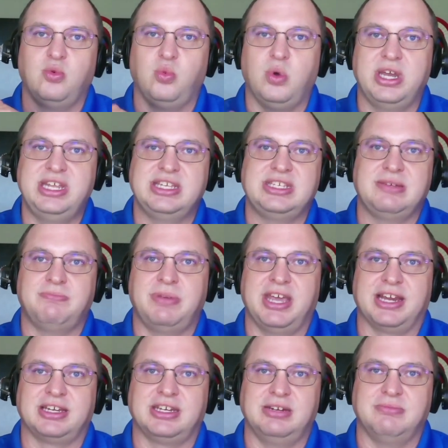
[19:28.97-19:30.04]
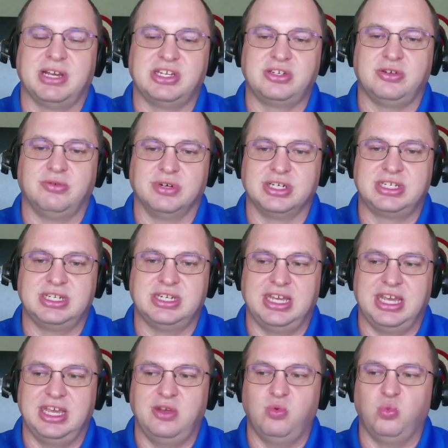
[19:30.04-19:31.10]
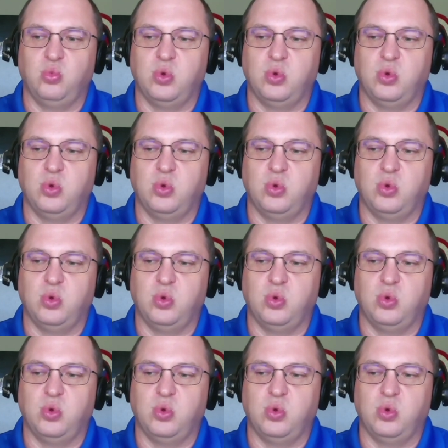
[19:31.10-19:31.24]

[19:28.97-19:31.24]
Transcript: what is impacting my scores today?